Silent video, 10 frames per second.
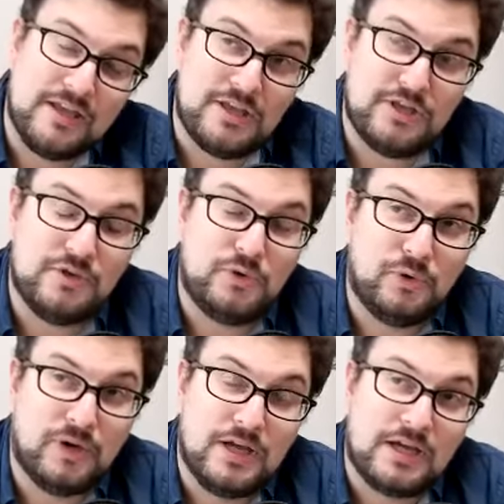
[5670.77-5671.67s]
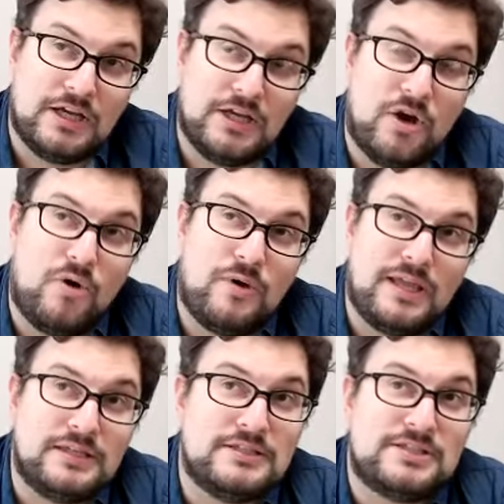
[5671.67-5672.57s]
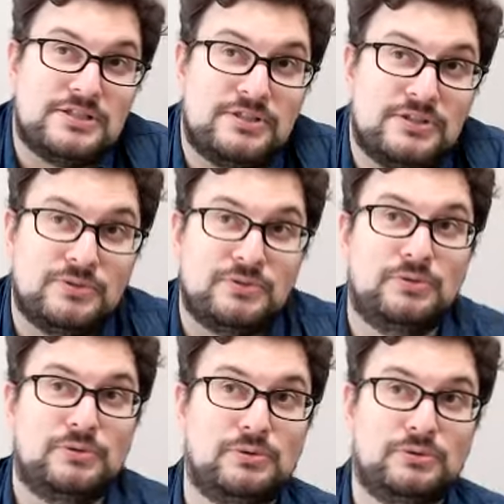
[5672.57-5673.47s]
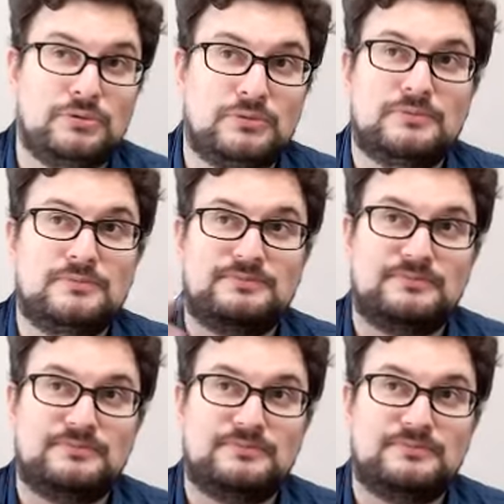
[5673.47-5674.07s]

you go into